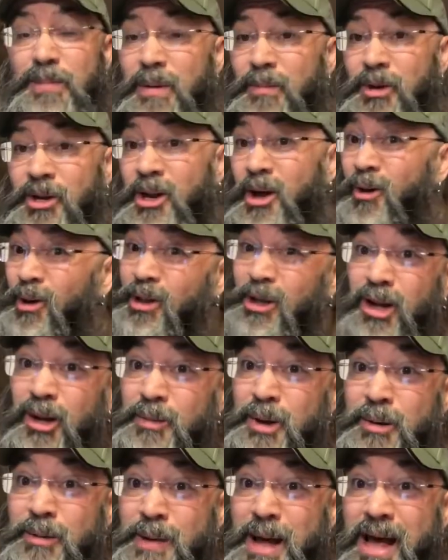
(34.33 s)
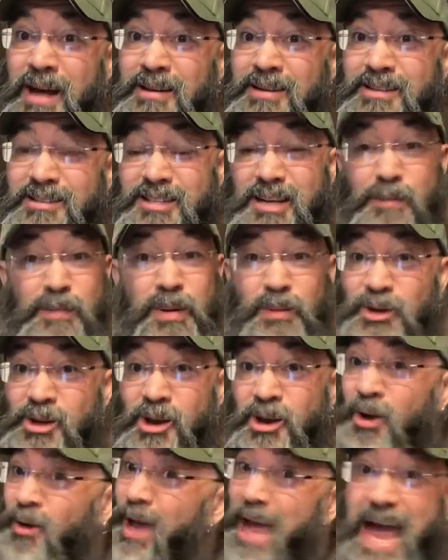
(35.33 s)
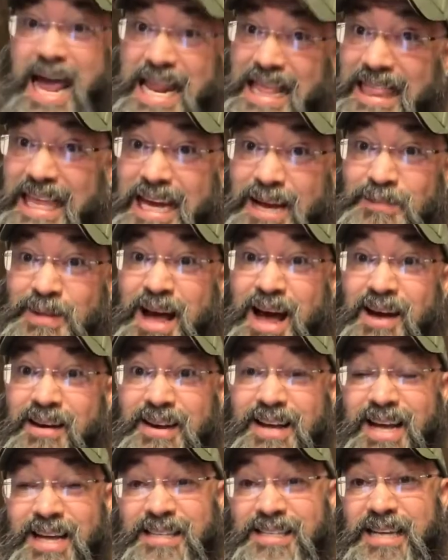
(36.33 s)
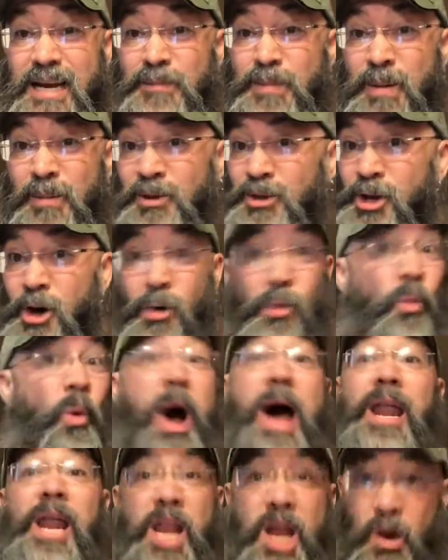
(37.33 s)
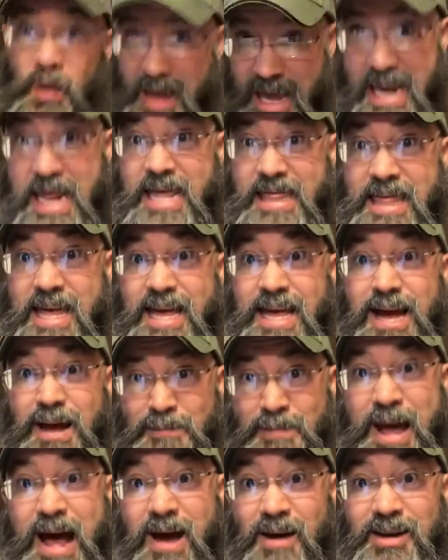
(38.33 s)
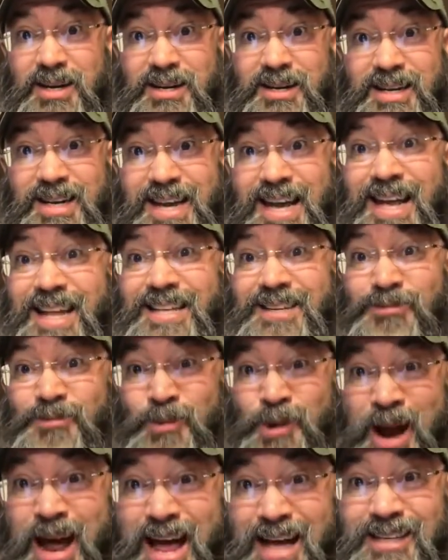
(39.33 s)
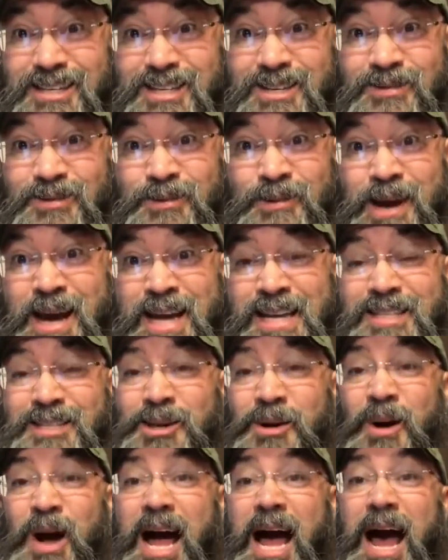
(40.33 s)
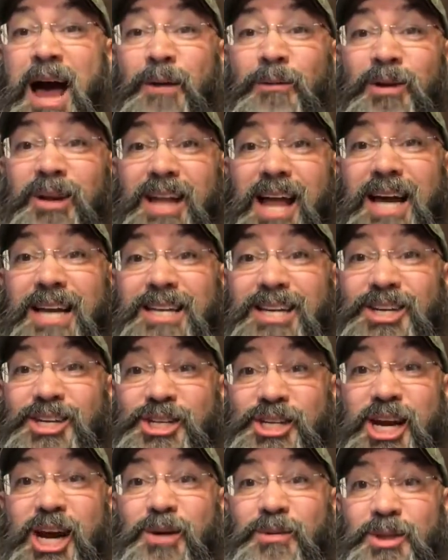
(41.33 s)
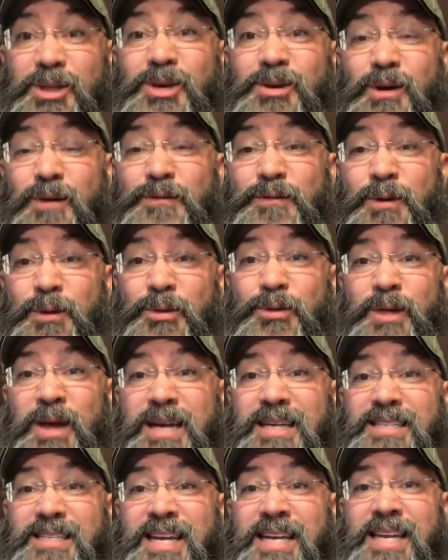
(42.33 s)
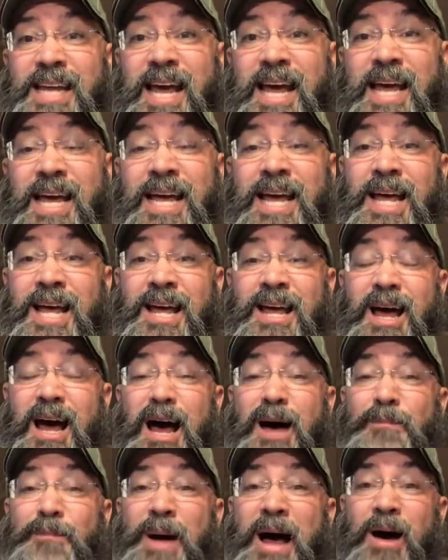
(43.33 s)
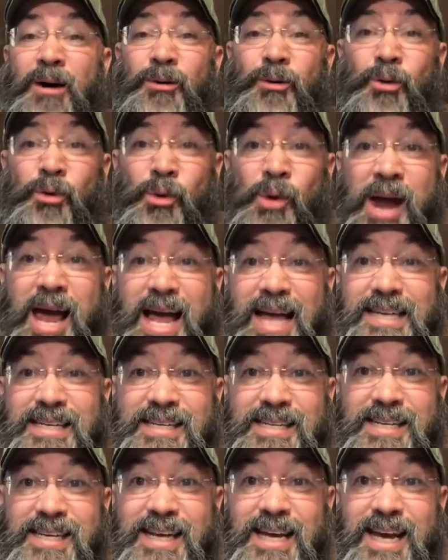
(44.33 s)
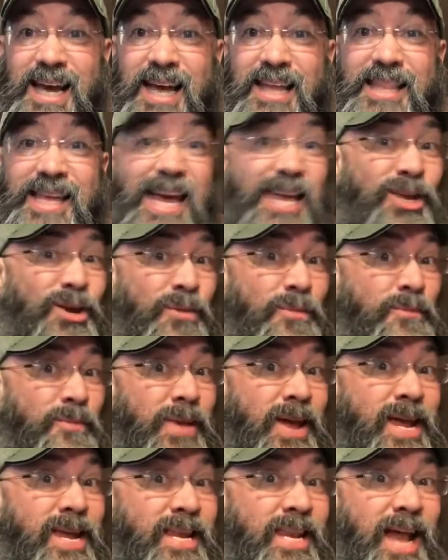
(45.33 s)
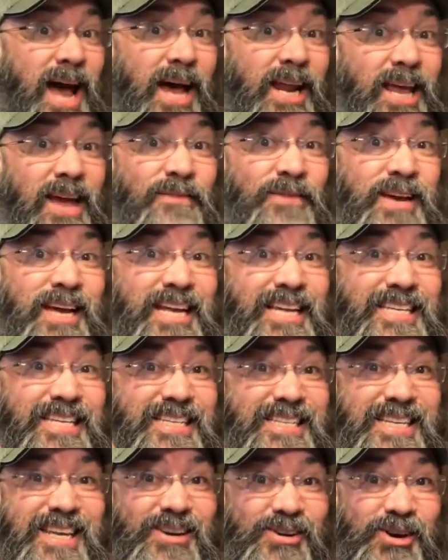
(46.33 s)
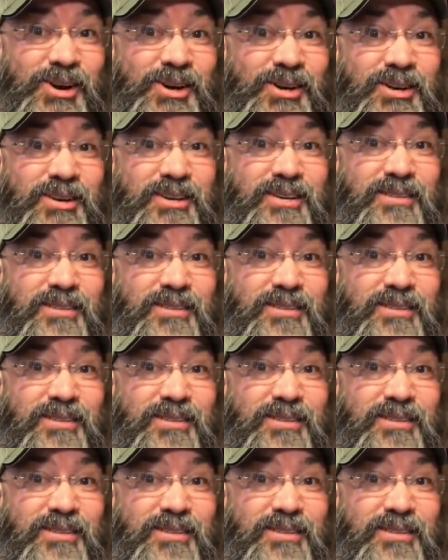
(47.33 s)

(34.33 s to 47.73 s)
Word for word: people know a little bit about, some people don't know anything about, and some people don't want to know anything about it. It's rest, right? So I would like to share with you a few things today about rest that you may not have considered.